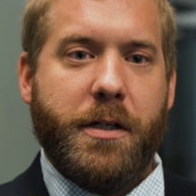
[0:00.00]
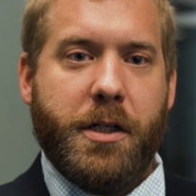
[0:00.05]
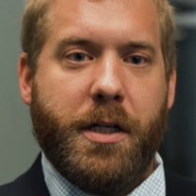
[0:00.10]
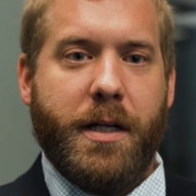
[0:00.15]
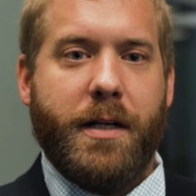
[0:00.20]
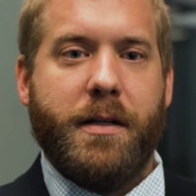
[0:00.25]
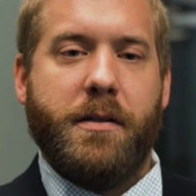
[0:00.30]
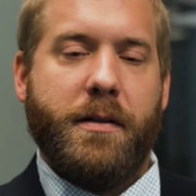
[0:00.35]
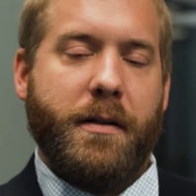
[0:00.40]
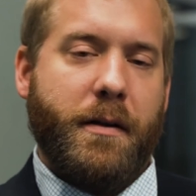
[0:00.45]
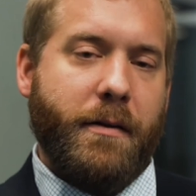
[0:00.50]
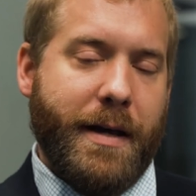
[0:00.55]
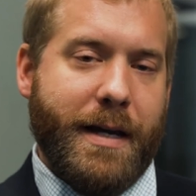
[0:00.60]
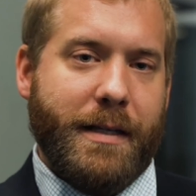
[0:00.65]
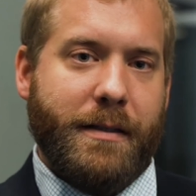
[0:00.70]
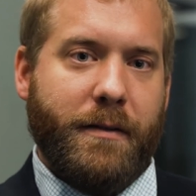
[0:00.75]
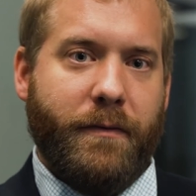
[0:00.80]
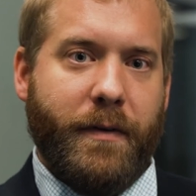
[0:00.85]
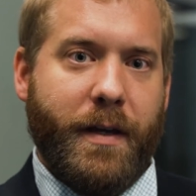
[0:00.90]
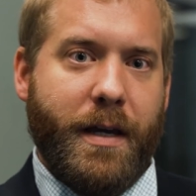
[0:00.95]
change the
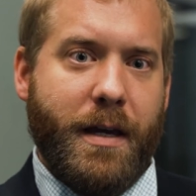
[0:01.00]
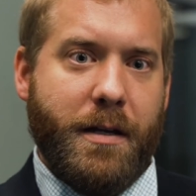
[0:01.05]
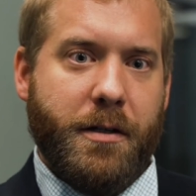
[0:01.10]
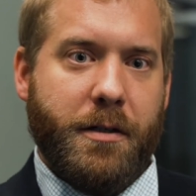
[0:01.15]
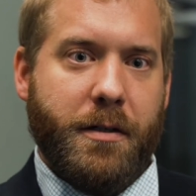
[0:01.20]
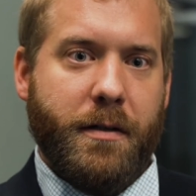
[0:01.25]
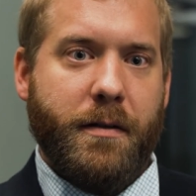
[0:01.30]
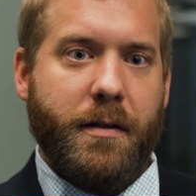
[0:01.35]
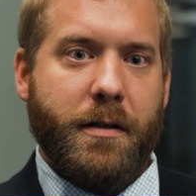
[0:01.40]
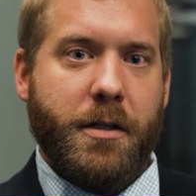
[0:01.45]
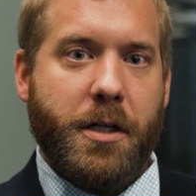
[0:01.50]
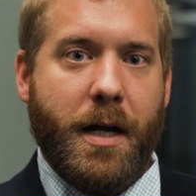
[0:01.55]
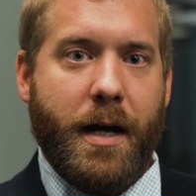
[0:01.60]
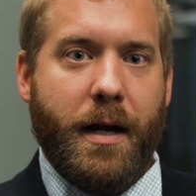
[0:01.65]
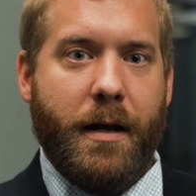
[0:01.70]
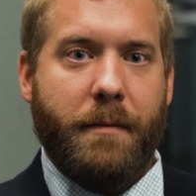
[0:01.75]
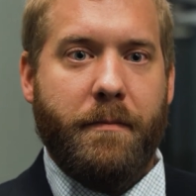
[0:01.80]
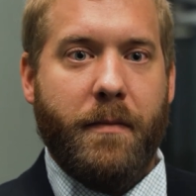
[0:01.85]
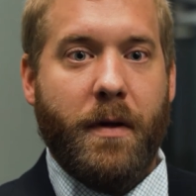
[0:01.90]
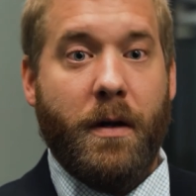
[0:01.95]
classification of the
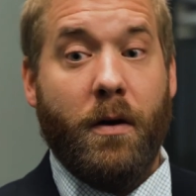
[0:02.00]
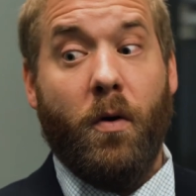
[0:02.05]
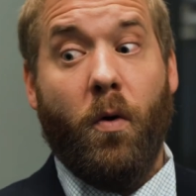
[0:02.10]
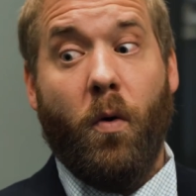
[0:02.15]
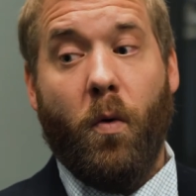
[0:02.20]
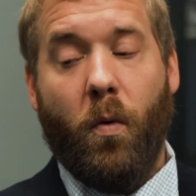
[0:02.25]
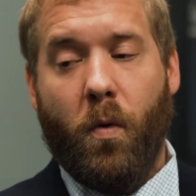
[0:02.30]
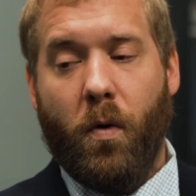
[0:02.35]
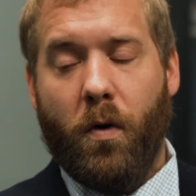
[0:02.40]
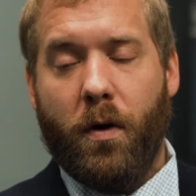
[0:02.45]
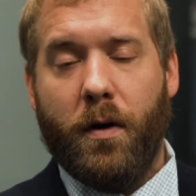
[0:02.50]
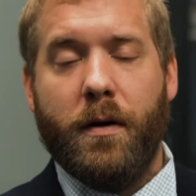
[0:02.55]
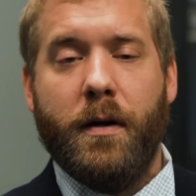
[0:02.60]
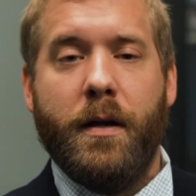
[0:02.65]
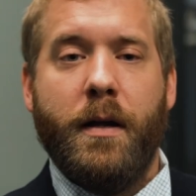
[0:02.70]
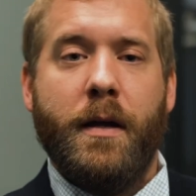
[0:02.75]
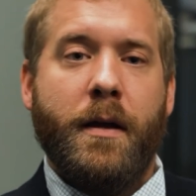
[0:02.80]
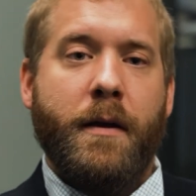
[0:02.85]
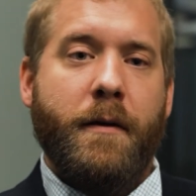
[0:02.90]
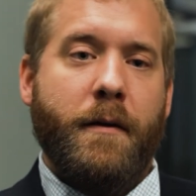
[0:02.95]
job. Or
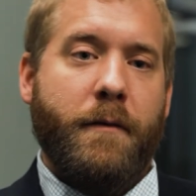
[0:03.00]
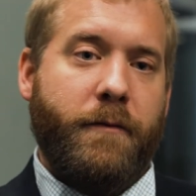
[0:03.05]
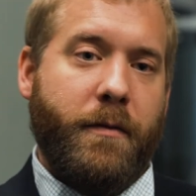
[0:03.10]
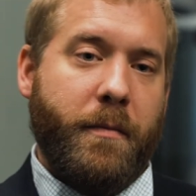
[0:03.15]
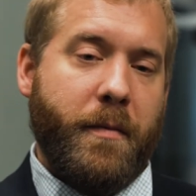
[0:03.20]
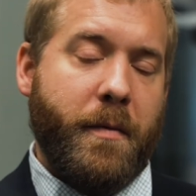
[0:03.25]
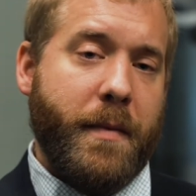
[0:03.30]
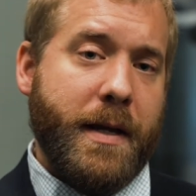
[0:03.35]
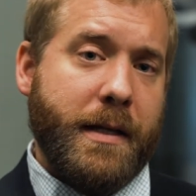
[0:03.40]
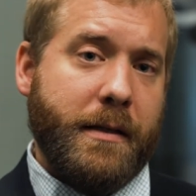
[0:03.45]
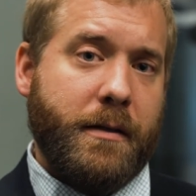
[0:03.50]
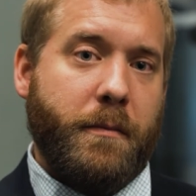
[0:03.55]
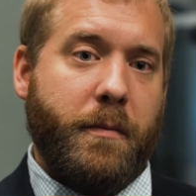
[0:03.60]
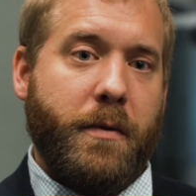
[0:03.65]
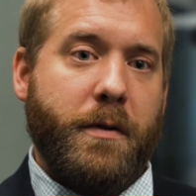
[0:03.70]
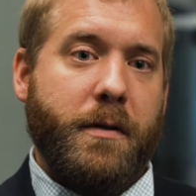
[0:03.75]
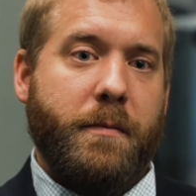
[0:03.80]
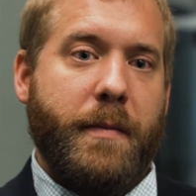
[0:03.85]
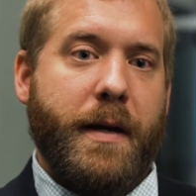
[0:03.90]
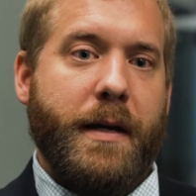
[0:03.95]
from a mental
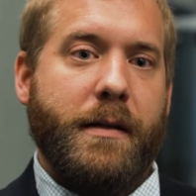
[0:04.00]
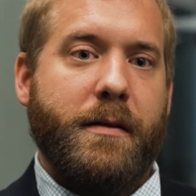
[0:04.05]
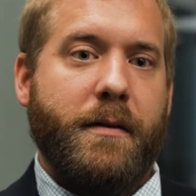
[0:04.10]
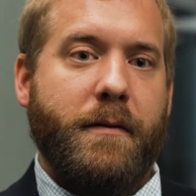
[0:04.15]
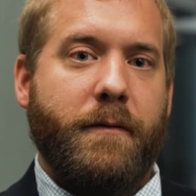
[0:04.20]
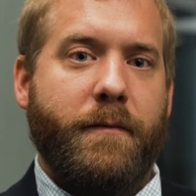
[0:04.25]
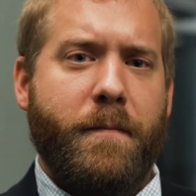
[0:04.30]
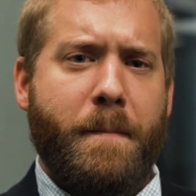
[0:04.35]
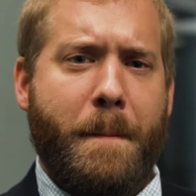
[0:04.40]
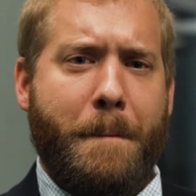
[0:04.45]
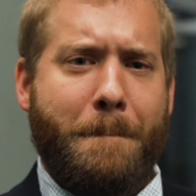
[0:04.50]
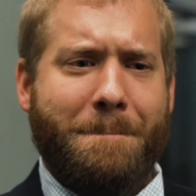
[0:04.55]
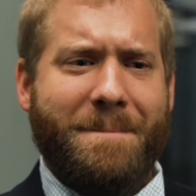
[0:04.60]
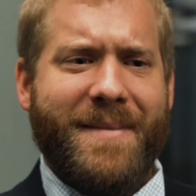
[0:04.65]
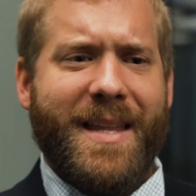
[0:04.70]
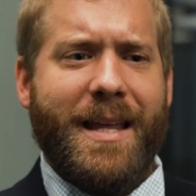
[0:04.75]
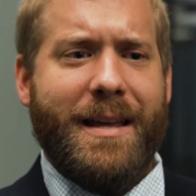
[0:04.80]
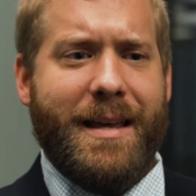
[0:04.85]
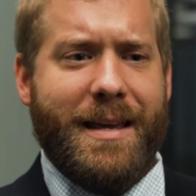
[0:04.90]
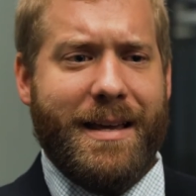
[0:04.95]
perspective,
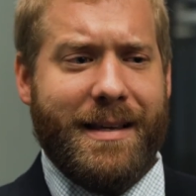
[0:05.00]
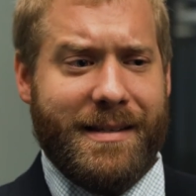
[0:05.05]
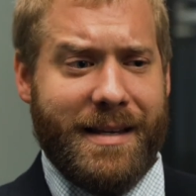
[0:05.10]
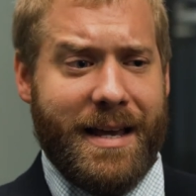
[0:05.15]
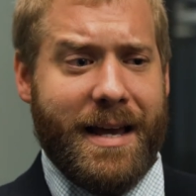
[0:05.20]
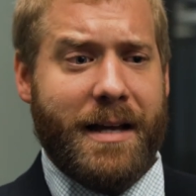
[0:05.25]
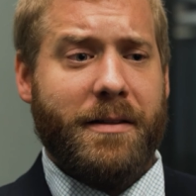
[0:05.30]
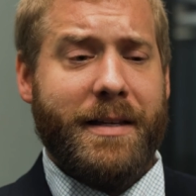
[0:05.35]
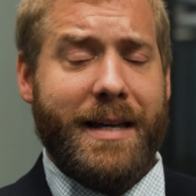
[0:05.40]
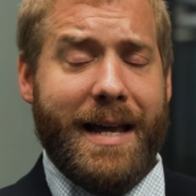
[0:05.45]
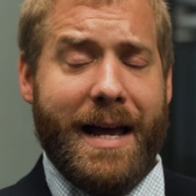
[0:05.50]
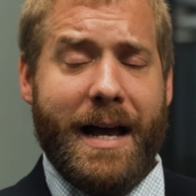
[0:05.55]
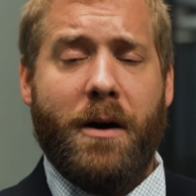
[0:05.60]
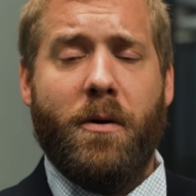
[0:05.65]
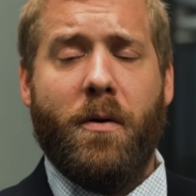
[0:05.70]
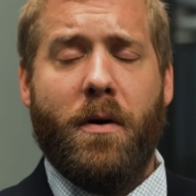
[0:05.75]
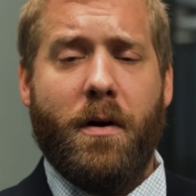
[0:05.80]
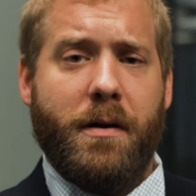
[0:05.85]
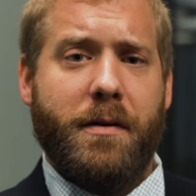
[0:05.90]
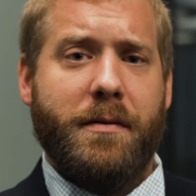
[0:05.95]
exactly how
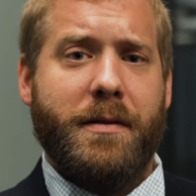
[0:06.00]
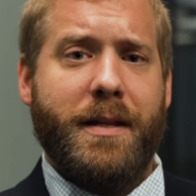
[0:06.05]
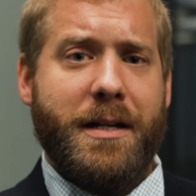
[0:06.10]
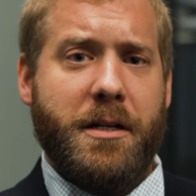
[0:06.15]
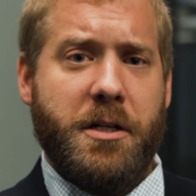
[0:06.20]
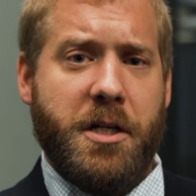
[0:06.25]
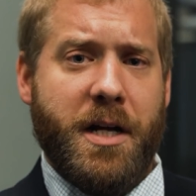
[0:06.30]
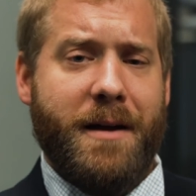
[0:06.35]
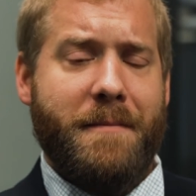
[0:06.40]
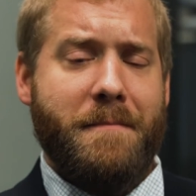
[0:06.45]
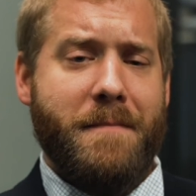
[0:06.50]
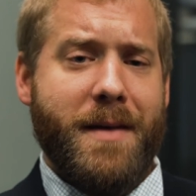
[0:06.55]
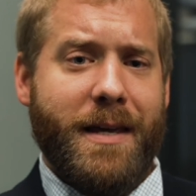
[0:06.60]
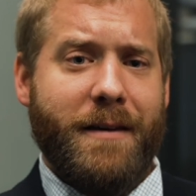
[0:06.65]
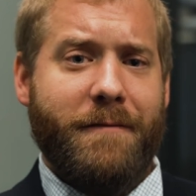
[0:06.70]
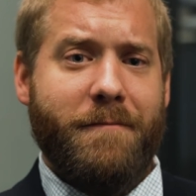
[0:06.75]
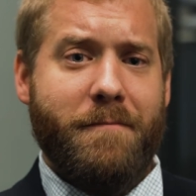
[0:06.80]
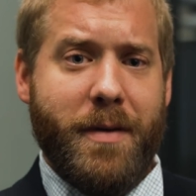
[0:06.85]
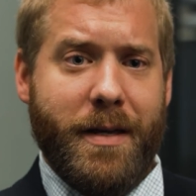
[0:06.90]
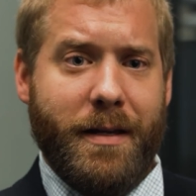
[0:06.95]
hard that job may
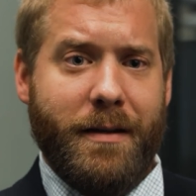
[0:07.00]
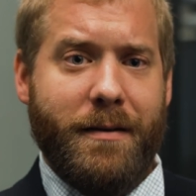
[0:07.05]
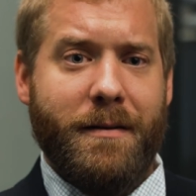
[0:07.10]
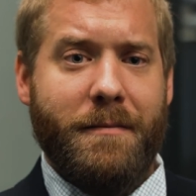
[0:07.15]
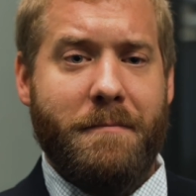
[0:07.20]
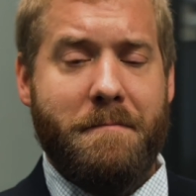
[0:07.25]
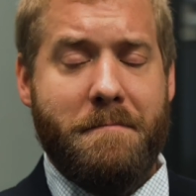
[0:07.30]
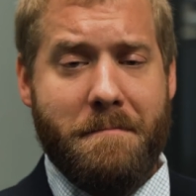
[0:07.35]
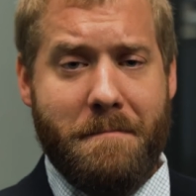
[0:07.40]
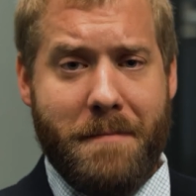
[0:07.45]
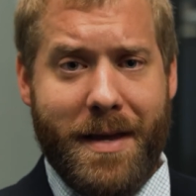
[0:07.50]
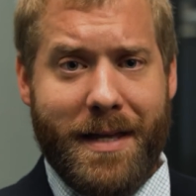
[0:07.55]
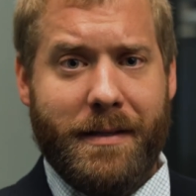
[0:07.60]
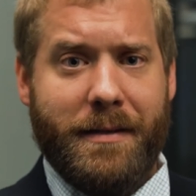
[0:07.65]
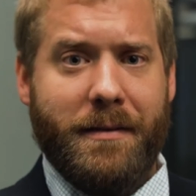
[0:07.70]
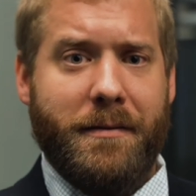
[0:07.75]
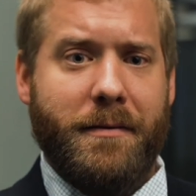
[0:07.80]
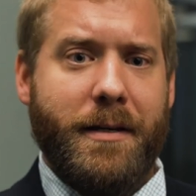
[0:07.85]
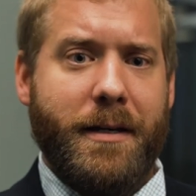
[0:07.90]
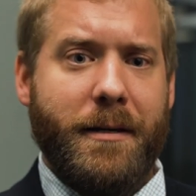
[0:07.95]
have been
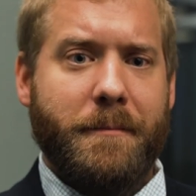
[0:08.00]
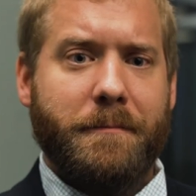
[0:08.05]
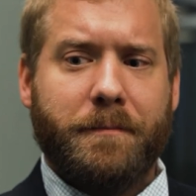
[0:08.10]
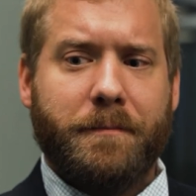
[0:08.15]
mentally.